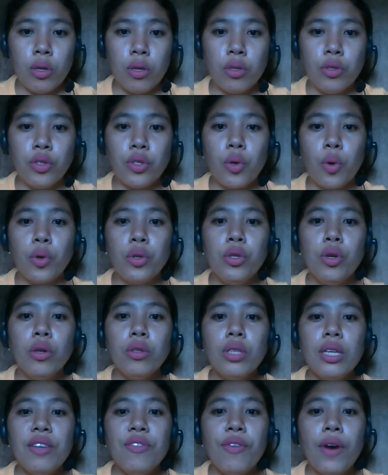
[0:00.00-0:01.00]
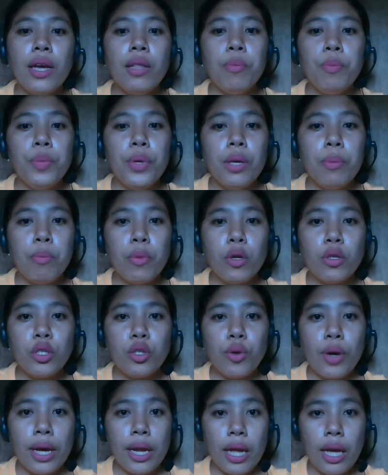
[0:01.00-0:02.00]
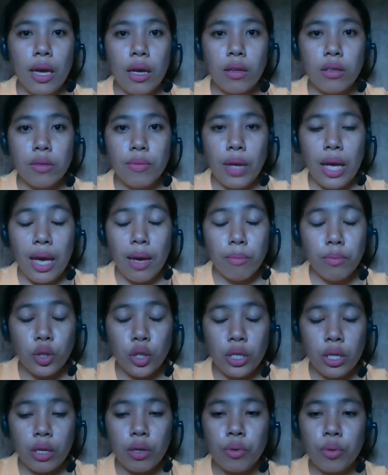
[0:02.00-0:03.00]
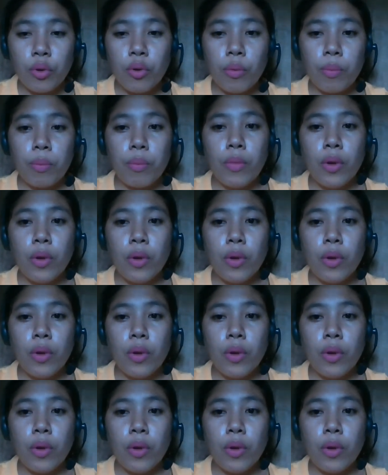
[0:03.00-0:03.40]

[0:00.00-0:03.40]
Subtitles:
So don't invite people to an empty group.